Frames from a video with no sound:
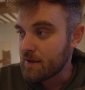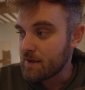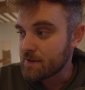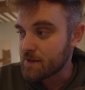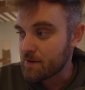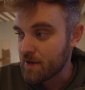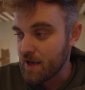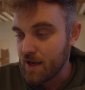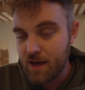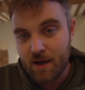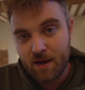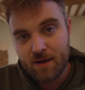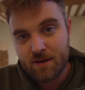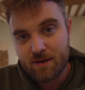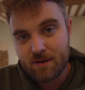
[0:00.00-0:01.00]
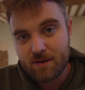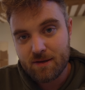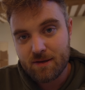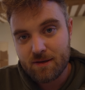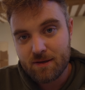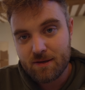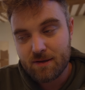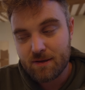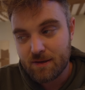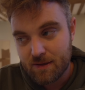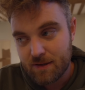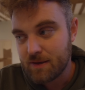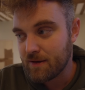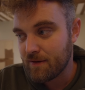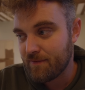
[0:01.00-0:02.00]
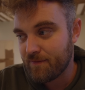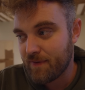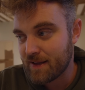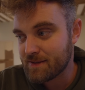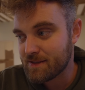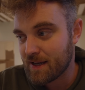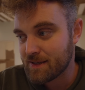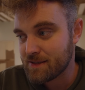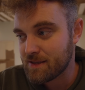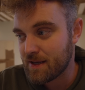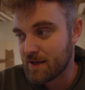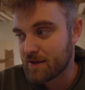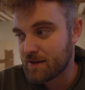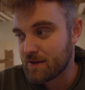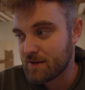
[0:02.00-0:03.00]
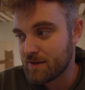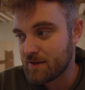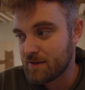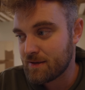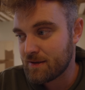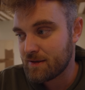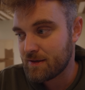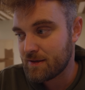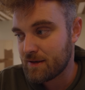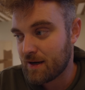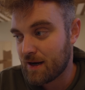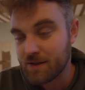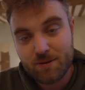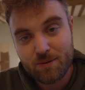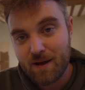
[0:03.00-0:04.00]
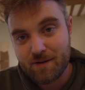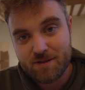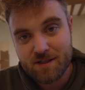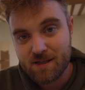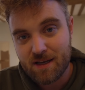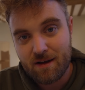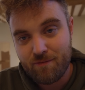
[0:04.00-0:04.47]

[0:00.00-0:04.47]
So yeah, fantastic. I don't know what else to say,